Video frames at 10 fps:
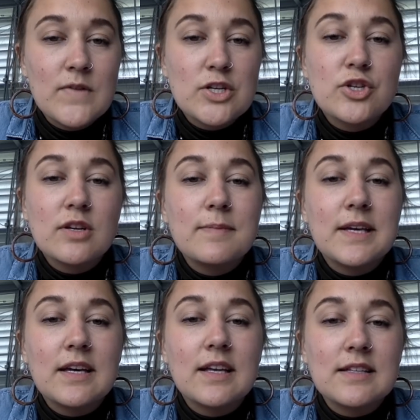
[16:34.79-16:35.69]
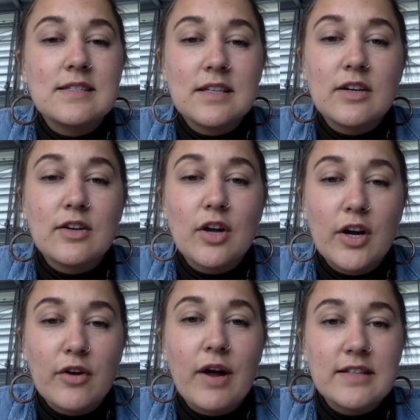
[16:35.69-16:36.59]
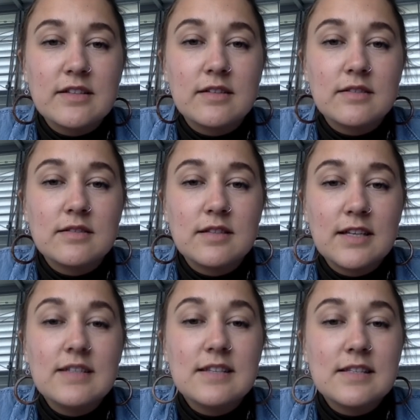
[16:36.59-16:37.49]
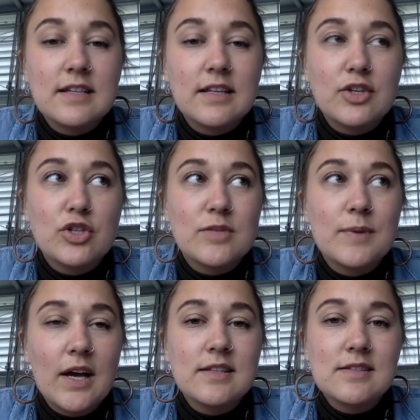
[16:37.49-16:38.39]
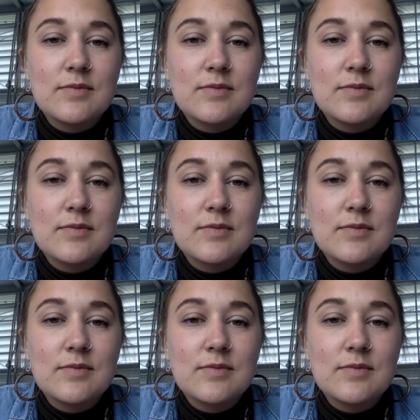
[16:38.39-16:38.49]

should be considered aggressors consistently just because